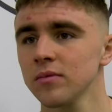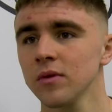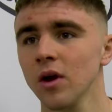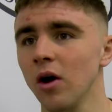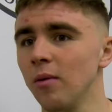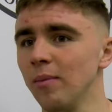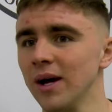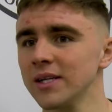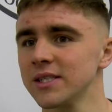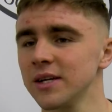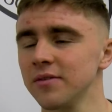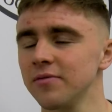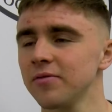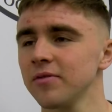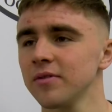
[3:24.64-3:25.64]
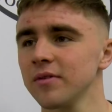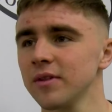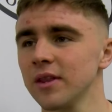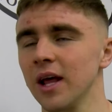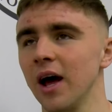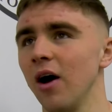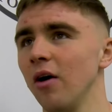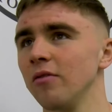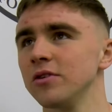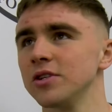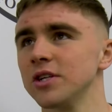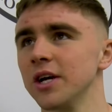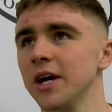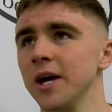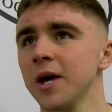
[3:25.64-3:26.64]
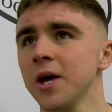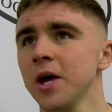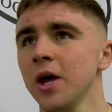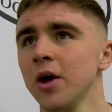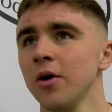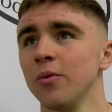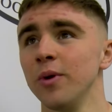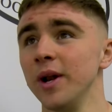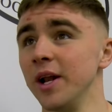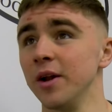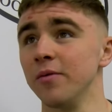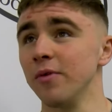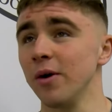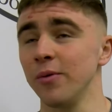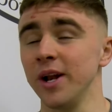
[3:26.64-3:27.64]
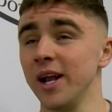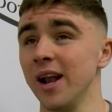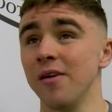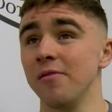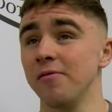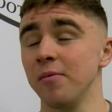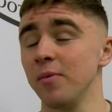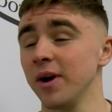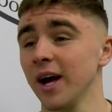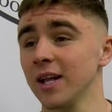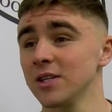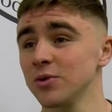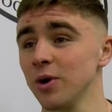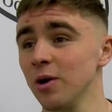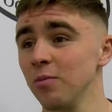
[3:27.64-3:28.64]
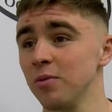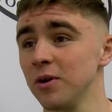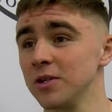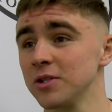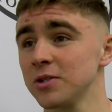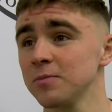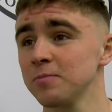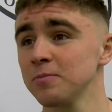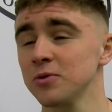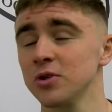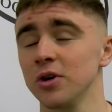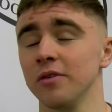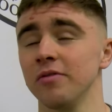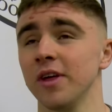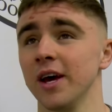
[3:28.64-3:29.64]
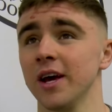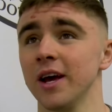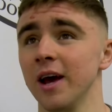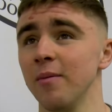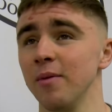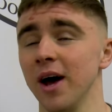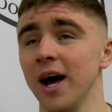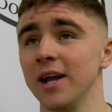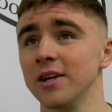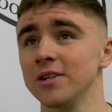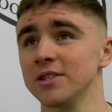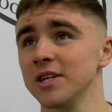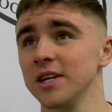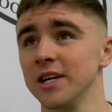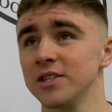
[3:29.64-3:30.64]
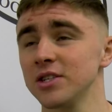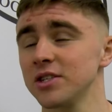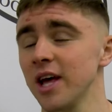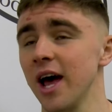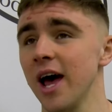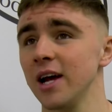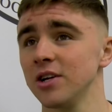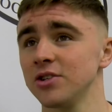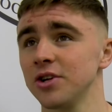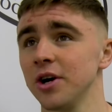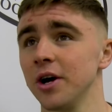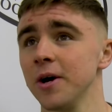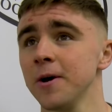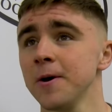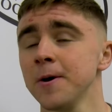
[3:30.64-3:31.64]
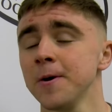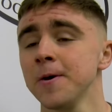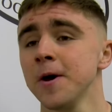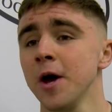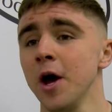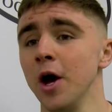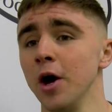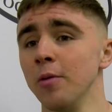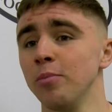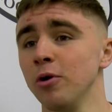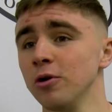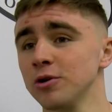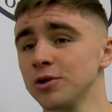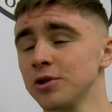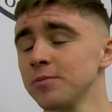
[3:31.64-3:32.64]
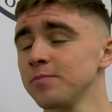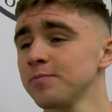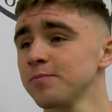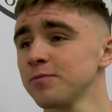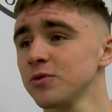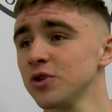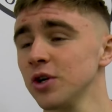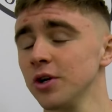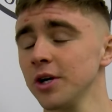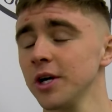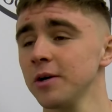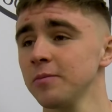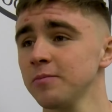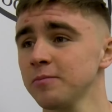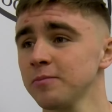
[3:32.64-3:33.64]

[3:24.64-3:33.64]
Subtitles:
Oh, massive. Like, obviously, we need everything we can to help us. So if they can get behind us, it gives us that extra push. So, yeah.